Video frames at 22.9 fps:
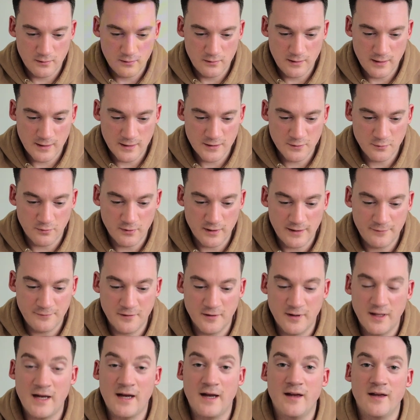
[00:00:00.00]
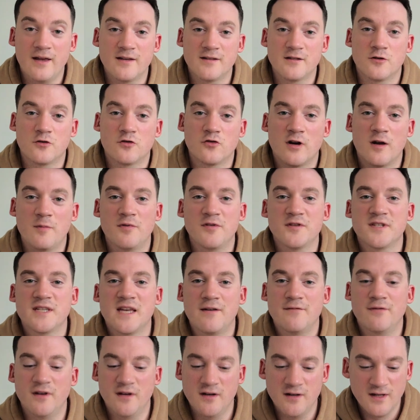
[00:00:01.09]
Next one after that is a
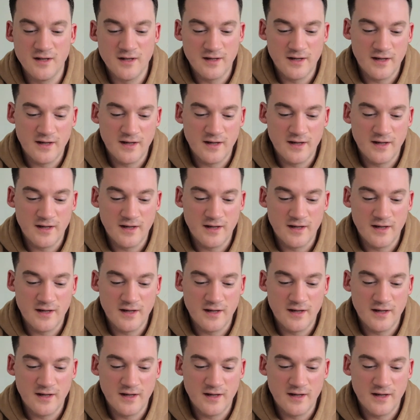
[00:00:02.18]
777.